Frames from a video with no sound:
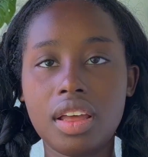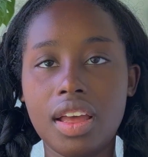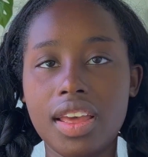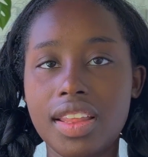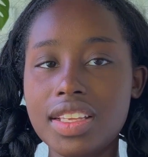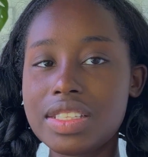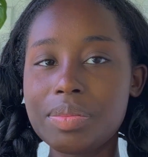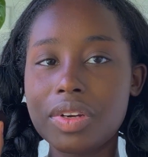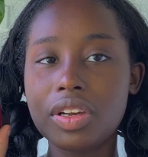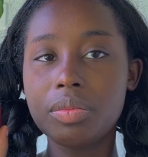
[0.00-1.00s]
I like to
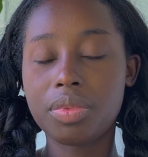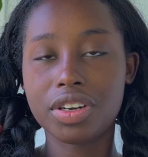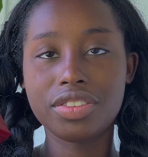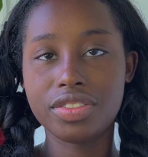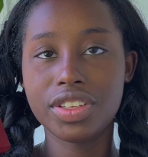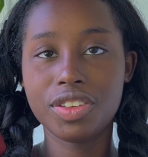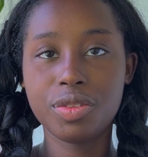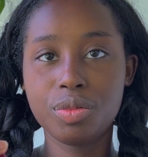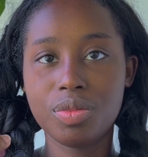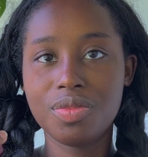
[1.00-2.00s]
put on
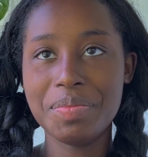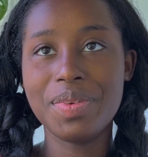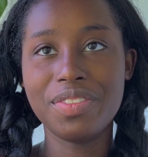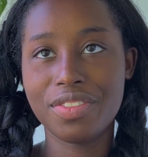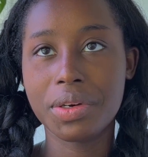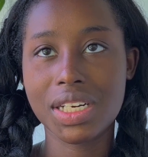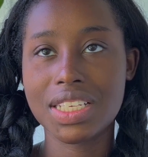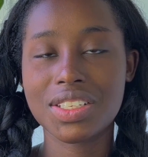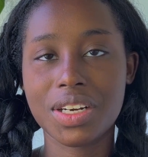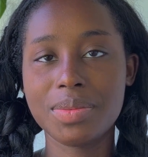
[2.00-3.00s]
perfume before I
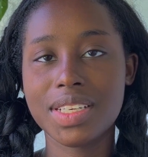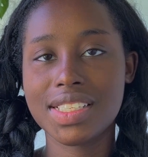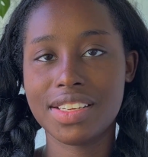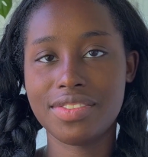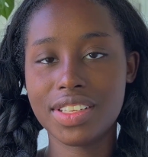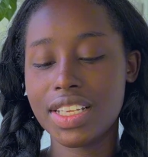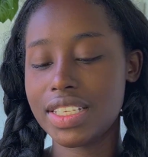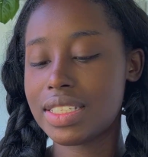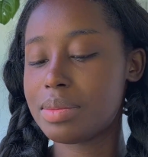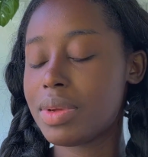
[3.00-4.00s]
start because I feel
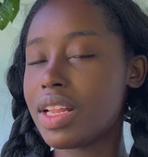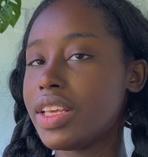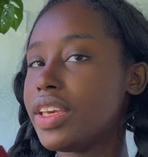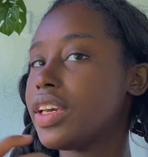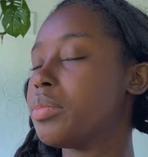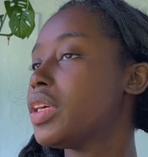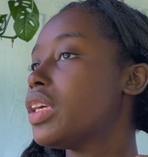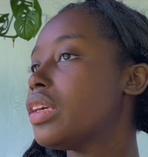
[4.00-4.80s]
like smelling yummy